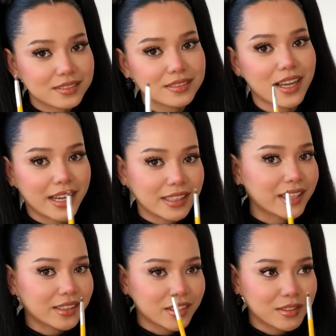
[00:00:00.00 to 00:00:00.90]

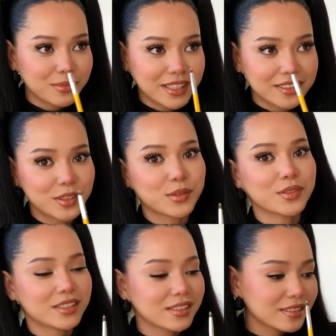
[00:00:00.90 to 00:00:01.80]
highlighter on my
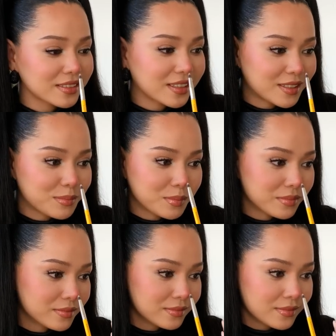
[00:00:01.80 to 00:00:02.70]
nose. I
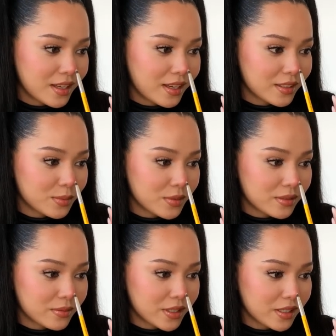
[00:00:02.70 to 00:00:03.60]
should put some right